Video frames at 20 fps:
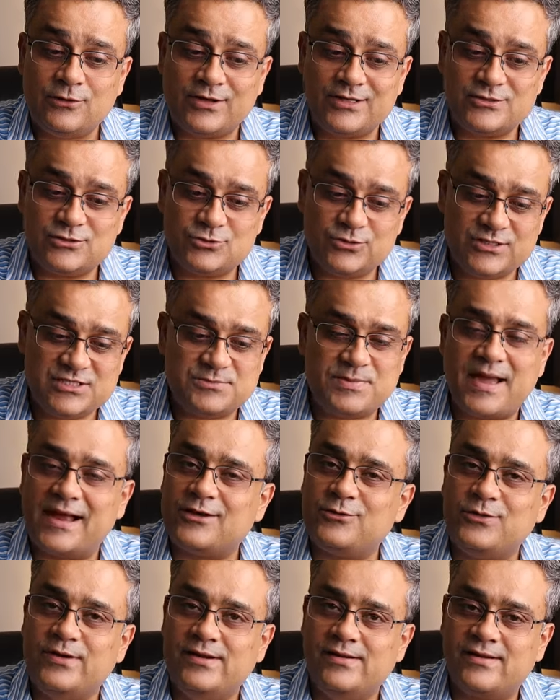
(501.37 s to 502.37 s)
can switch
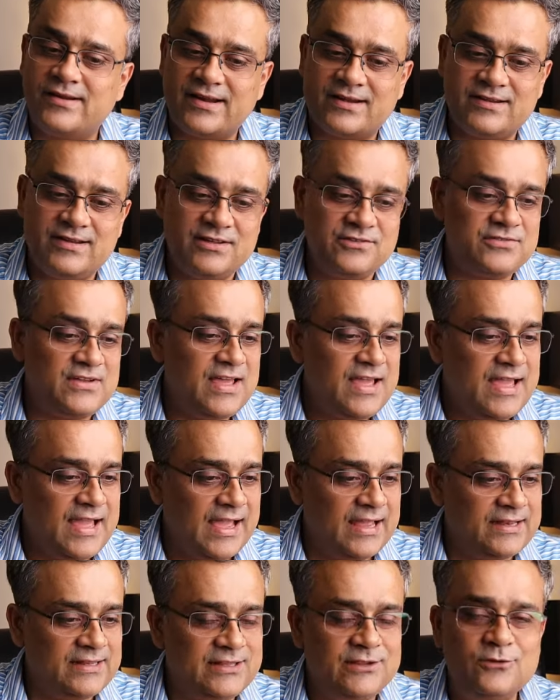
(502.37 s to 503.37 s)
back to interactive
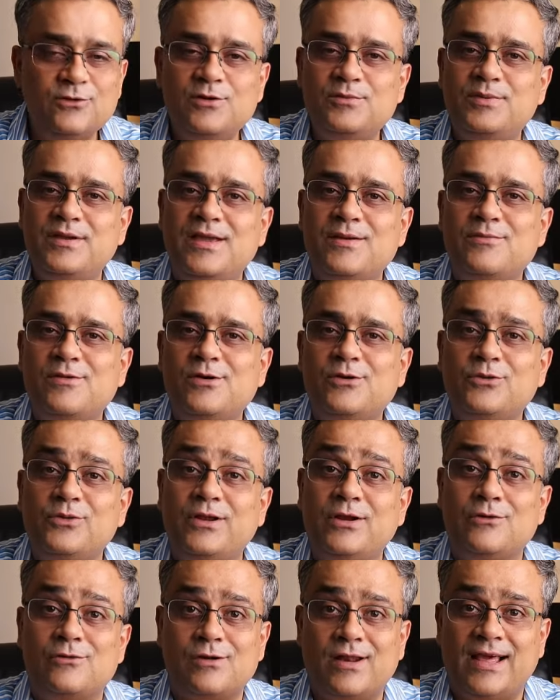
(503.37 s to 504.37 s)
and you will be able to
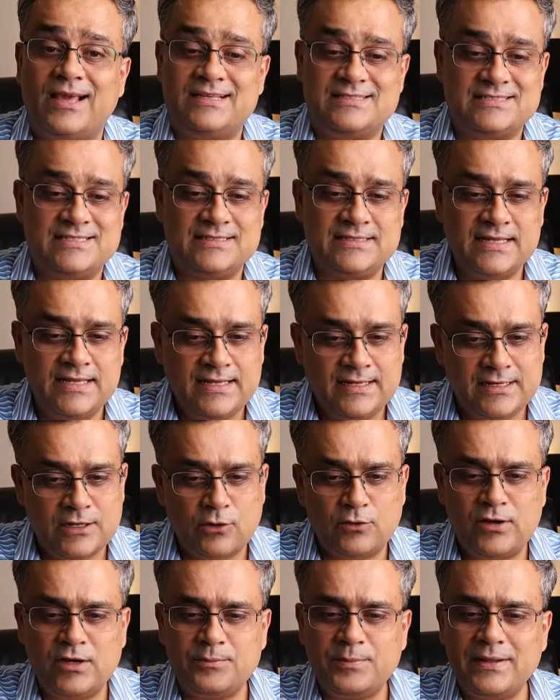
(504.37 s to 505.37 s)
utilize it. Now
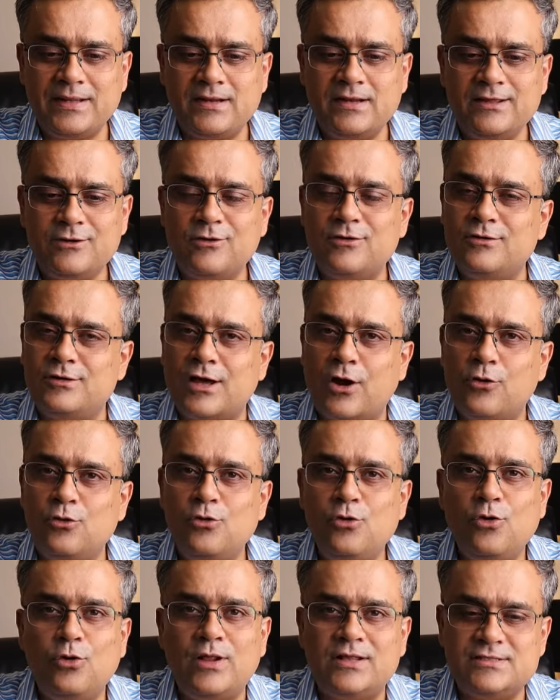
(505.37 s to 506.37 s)
let me click on
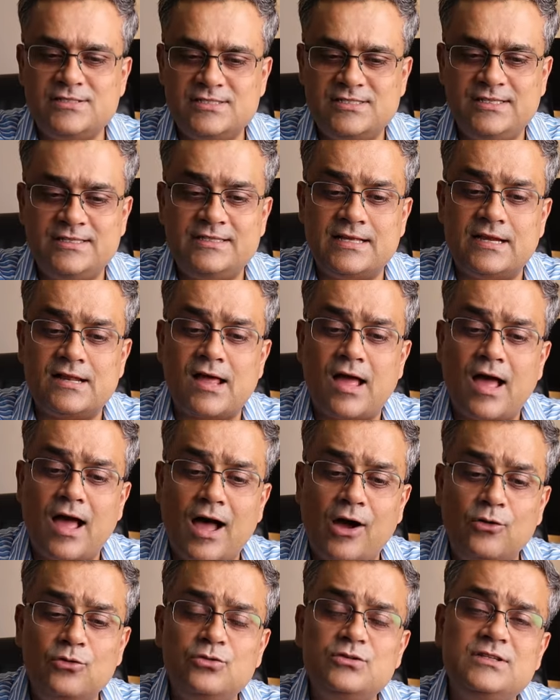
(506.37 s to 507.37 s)
download and see that
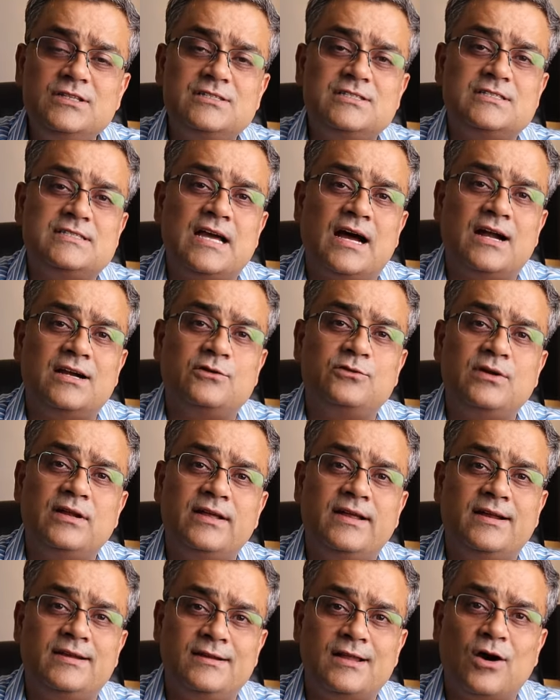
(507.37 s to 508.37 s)
how this chart will
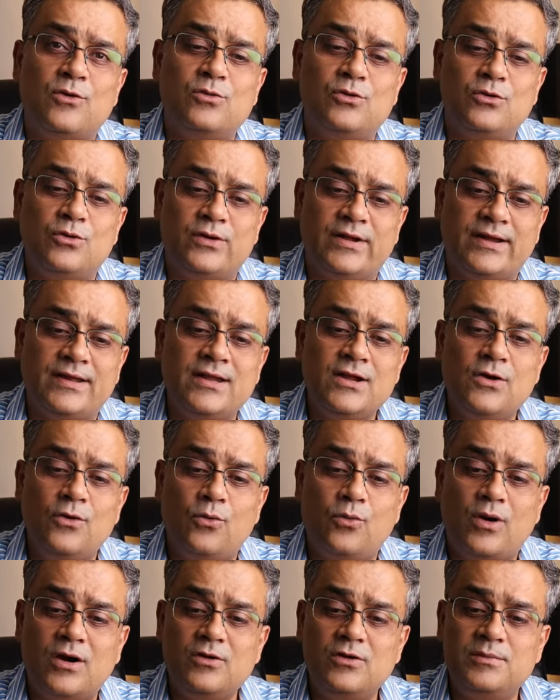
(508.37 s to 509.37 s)
get downloaded.
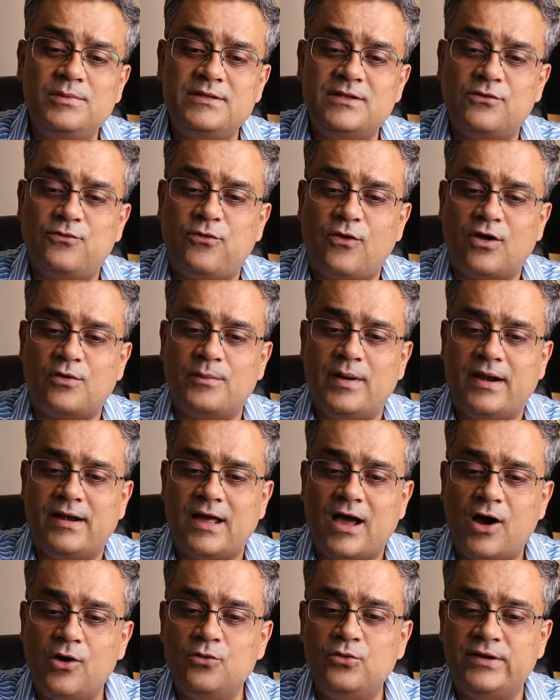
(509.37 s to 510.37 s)
What will be the format,
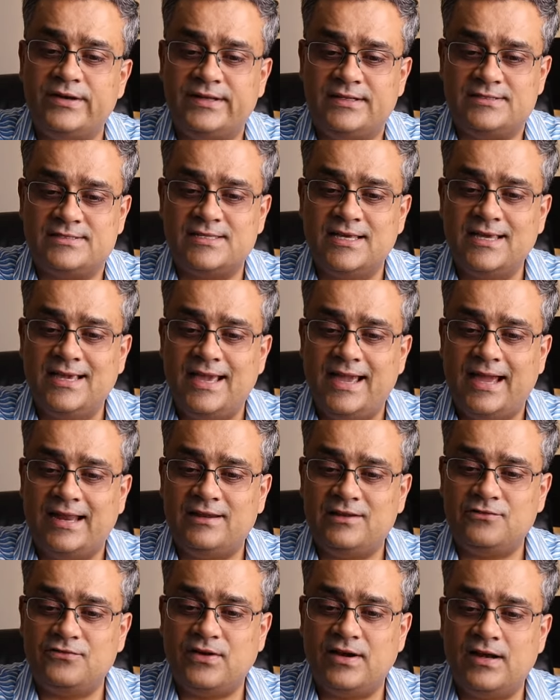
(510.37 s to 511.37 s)
how it is. And
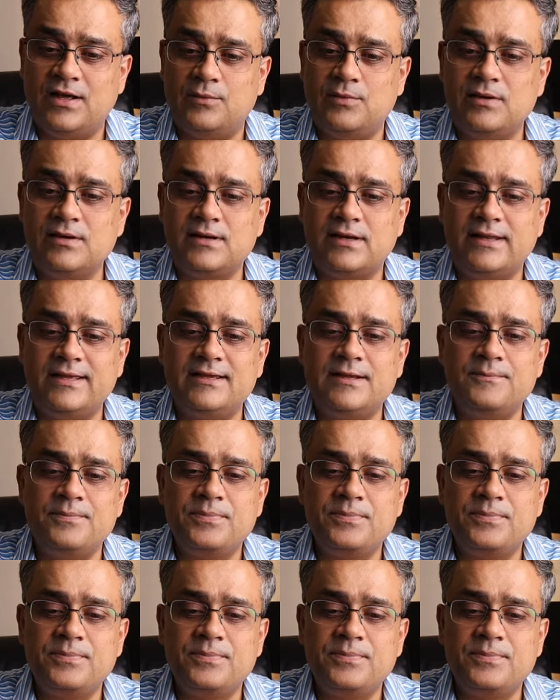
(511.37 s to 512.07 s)
if I double click